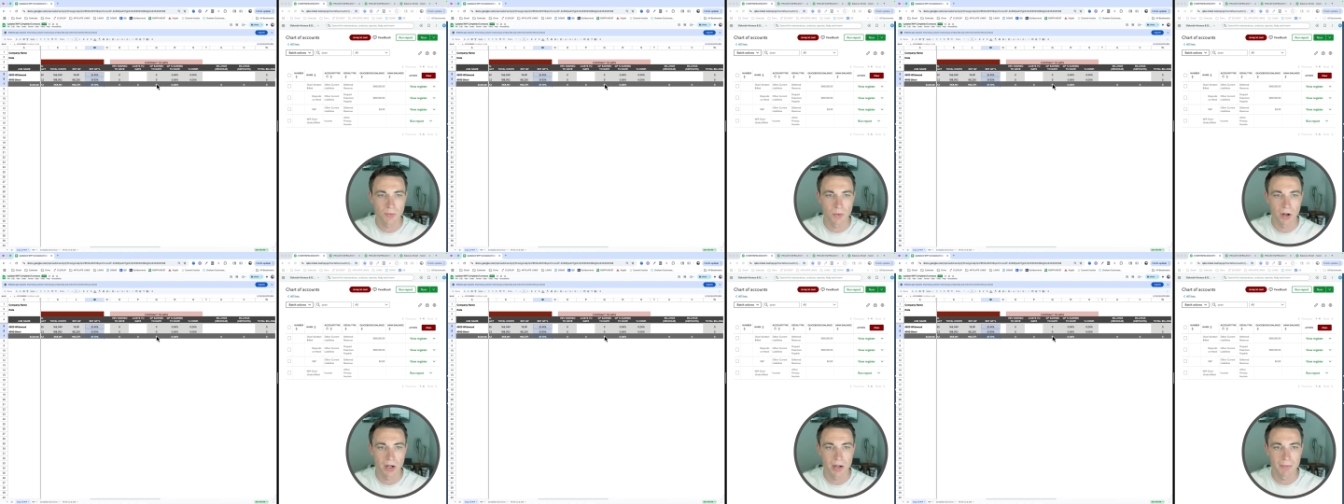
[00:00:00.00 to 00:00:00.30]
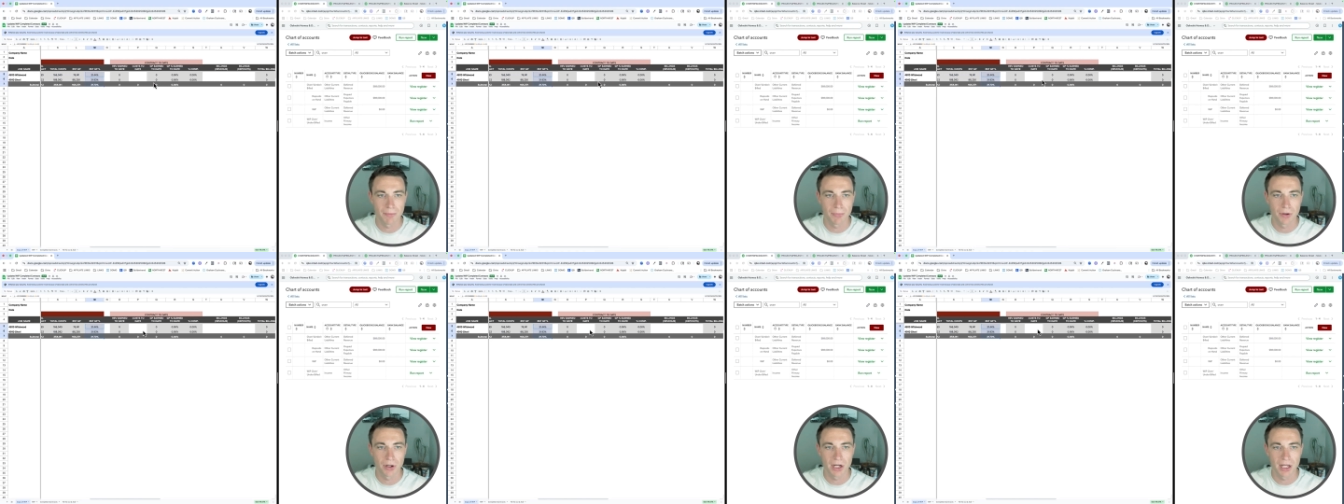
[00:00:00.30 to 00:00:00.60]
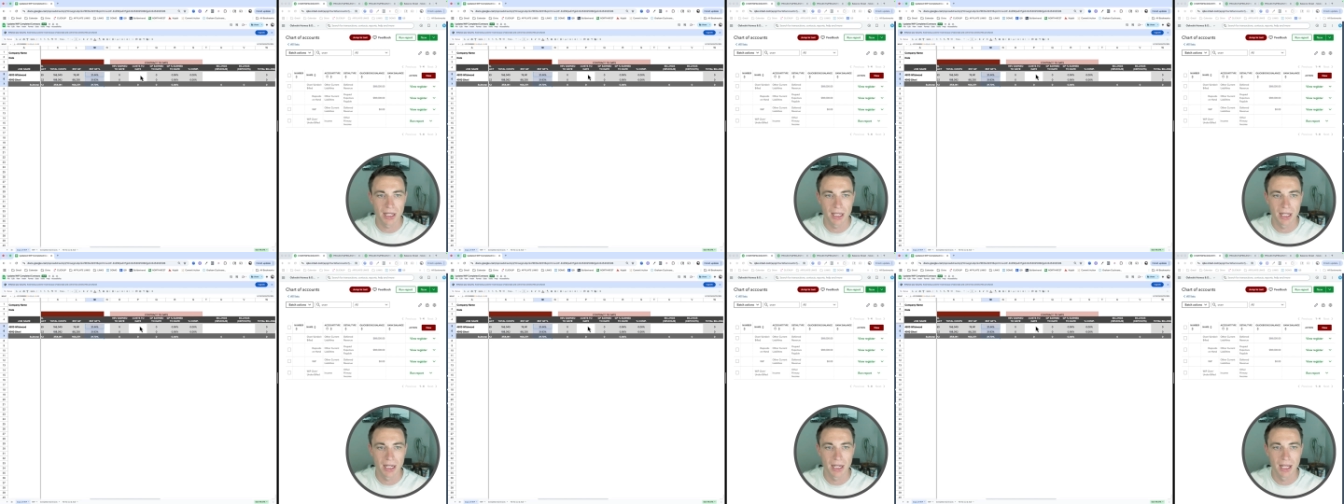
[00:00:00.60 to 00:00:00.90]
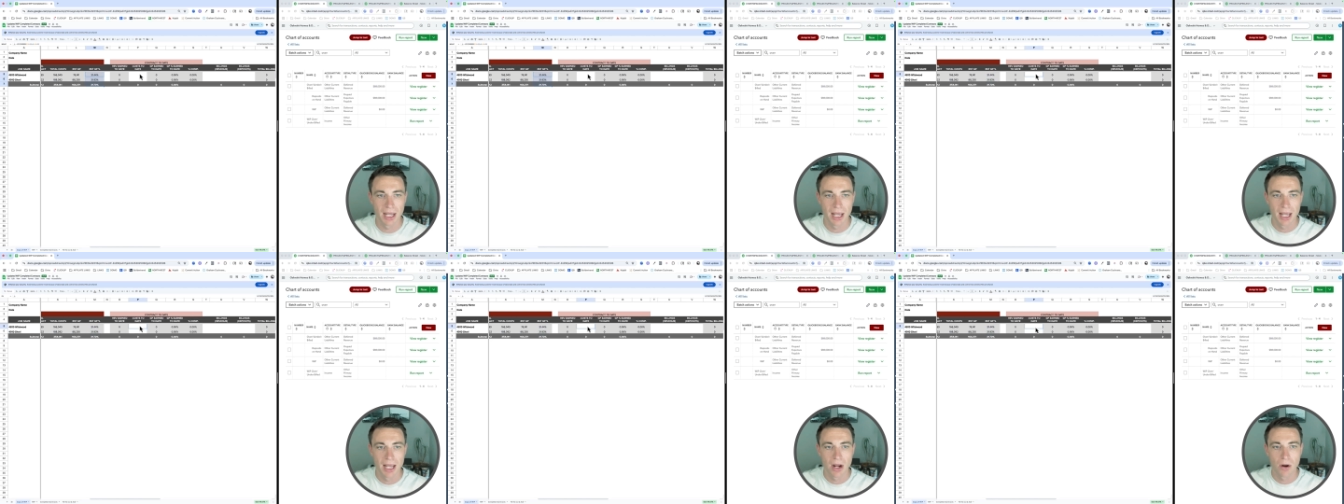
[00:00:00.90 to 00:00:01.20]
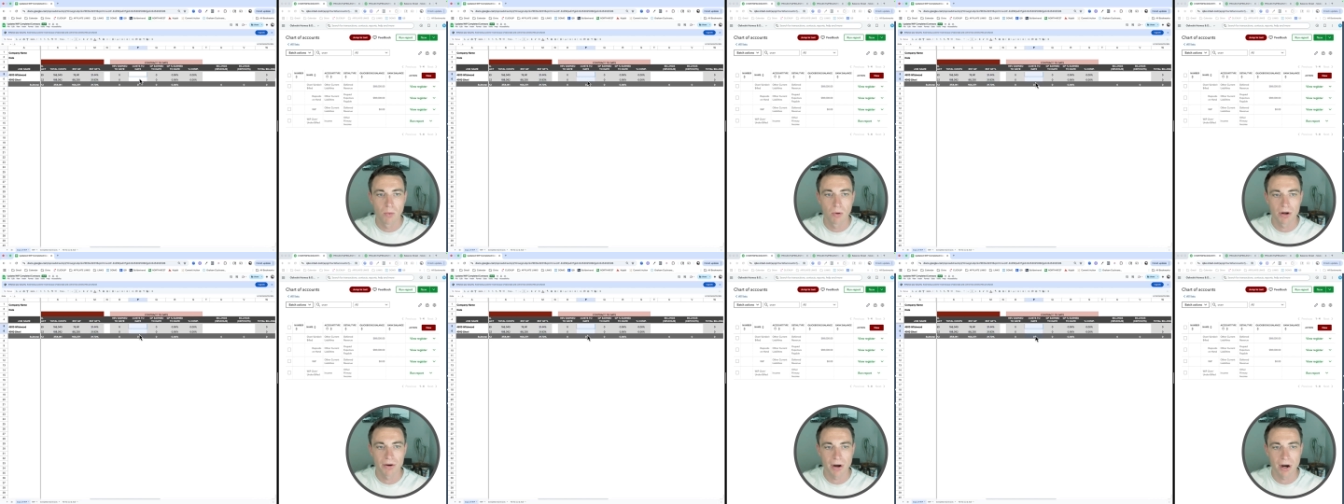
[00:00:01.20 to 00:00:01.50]
We're going to put in
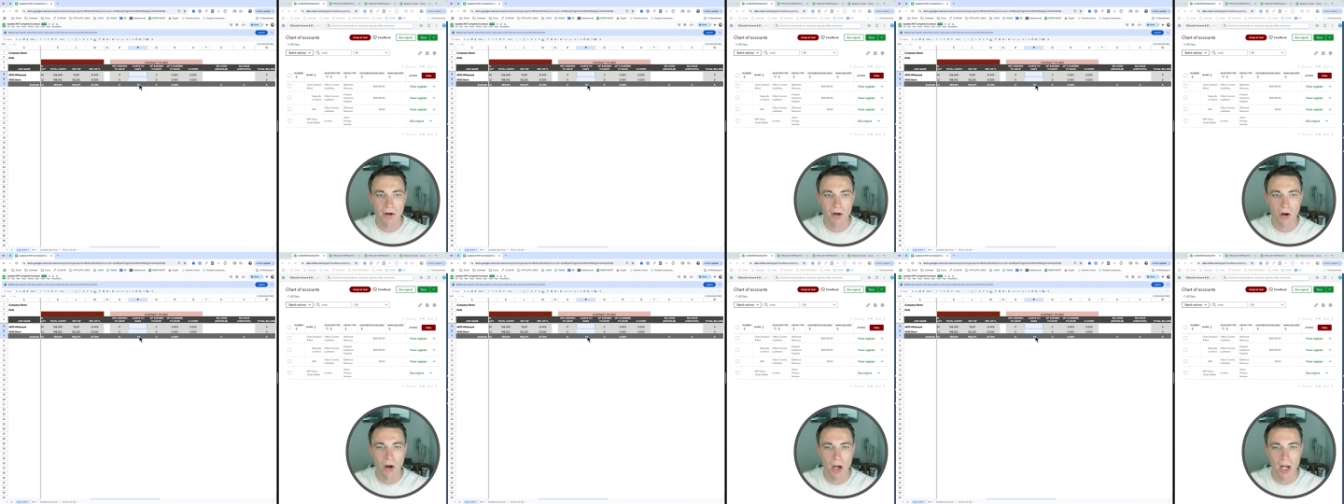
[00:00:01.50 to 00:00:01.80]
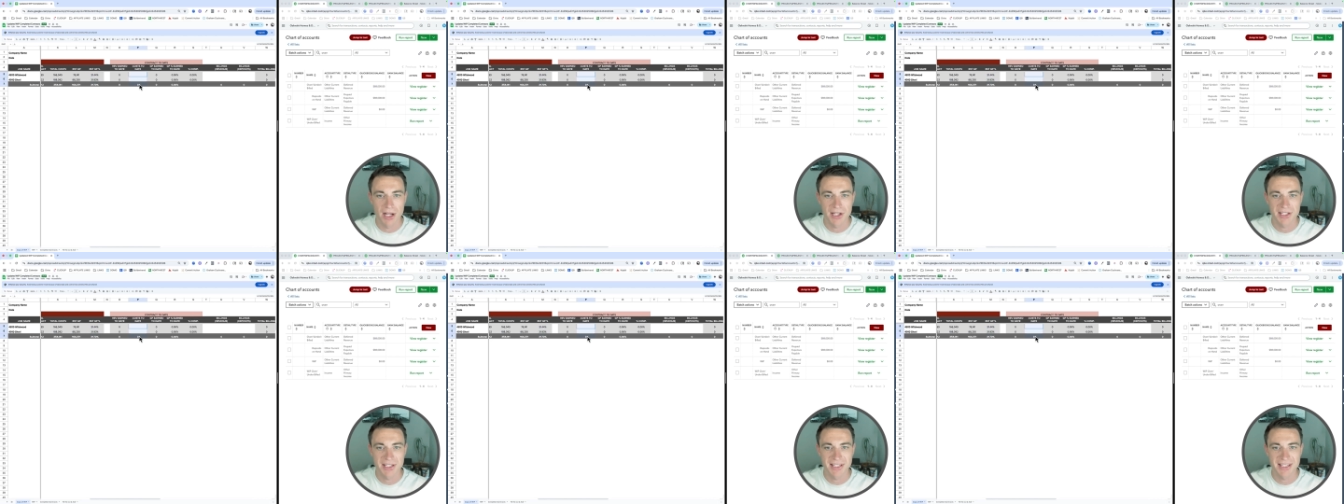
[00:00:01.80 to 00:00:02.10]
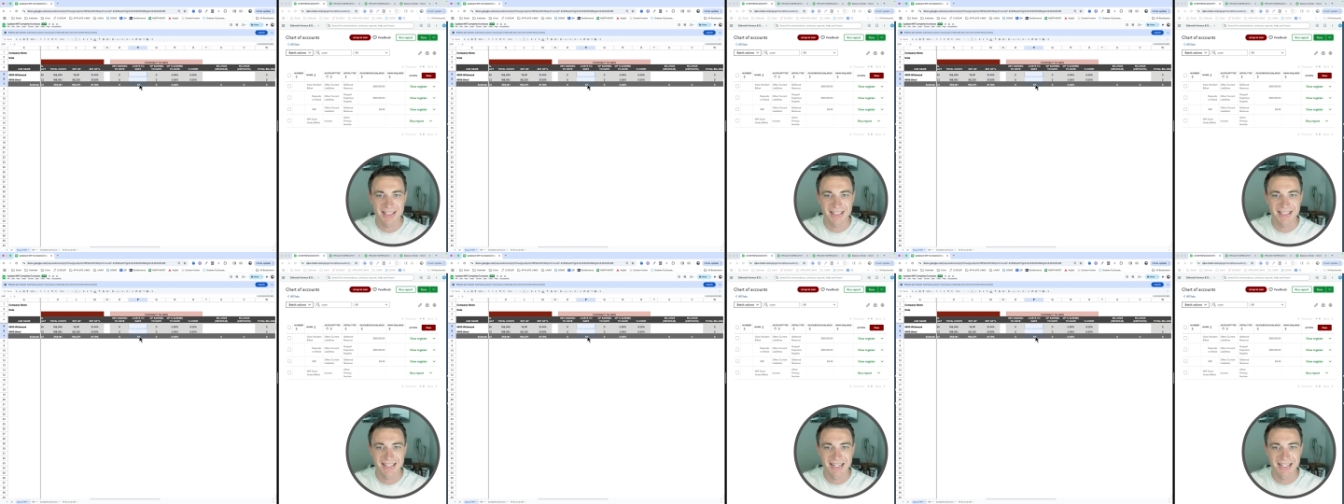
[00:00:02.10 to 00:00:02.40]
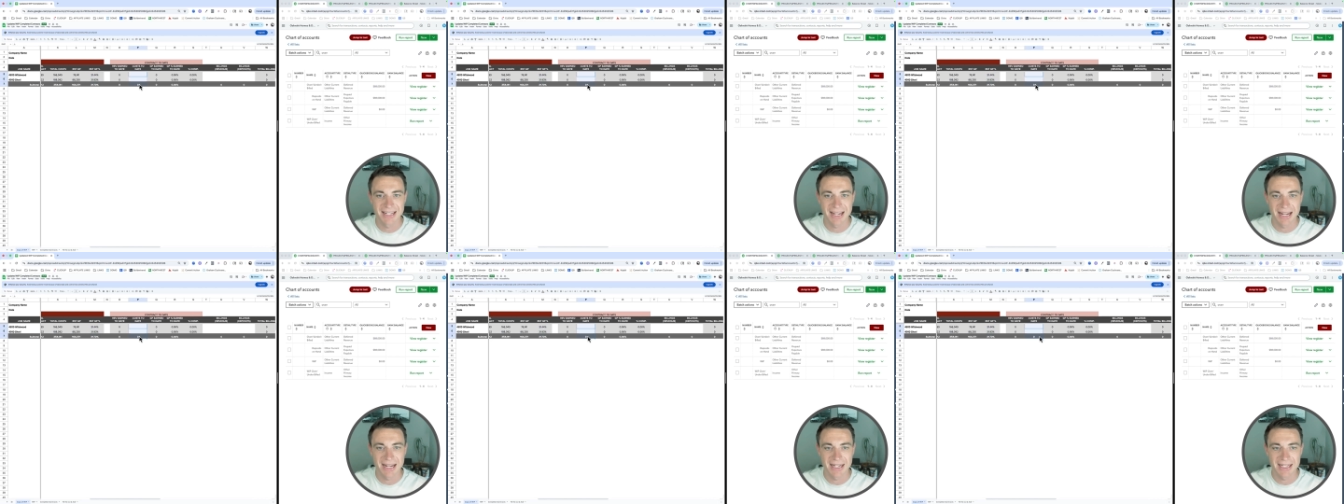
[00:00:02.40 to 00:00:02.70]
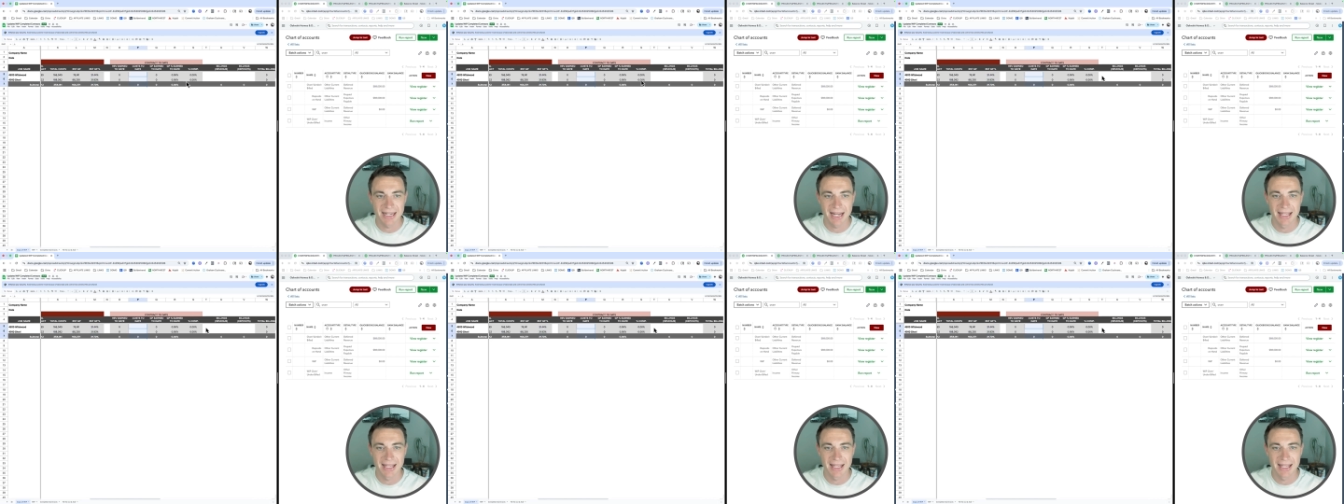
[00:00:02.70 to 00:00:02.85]
what are our costs to date